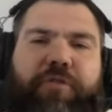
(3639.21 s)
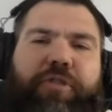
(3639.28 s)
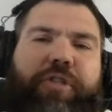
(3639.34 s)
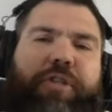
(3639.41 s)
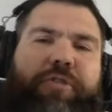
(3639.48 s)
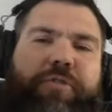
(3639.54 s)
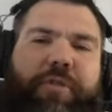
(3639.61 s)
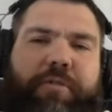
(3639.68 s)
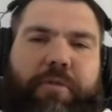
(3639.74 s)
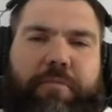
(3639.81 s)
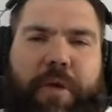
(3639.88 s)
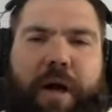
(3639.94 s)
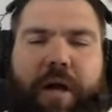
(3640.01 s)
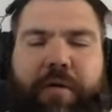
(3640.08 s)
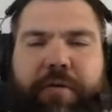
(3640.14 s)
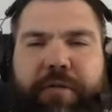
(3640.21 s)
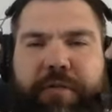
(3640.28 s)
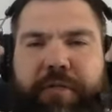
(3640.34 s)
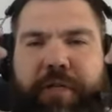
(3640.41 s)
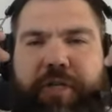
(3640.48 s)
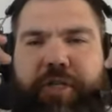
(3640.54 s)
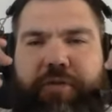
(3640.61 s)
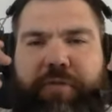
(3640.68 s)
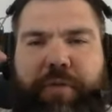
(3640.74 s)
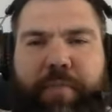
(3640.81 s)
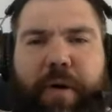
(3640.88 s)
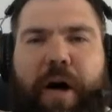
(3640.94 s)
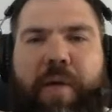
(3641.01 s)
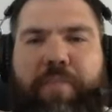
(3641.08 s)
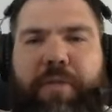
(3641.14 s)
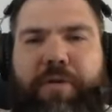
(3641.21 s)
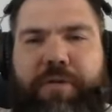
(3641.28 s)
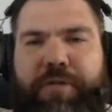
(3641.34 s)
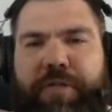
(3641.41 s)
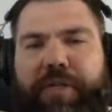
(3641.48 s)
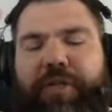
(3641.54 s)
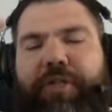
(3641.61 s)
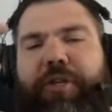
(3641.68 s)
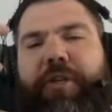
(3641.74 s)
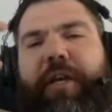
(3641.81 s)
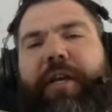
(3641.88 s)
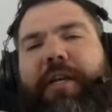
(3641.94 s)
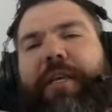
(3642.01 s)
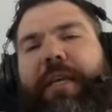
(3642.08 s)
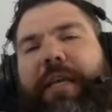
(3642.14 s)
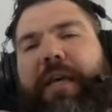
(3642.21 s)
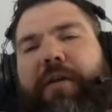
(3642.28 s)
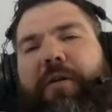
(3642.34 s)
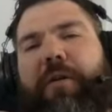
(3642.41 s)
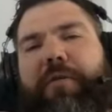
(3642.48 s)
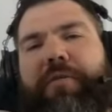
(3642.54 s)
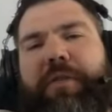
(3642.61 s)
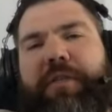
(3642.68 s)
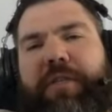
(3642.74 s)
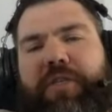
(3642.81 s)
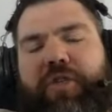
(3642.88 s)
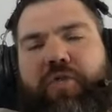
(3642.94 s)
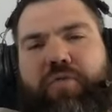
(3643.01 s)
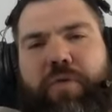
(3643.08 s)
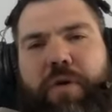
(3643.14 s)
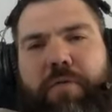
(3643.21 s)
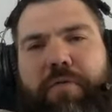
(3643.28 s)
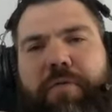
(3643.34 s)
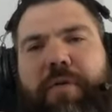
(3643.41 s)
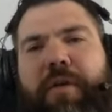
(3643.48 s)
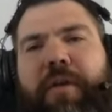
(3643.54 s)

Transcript: jiu-jitsu the democratization the popularization you're going to get all of this growth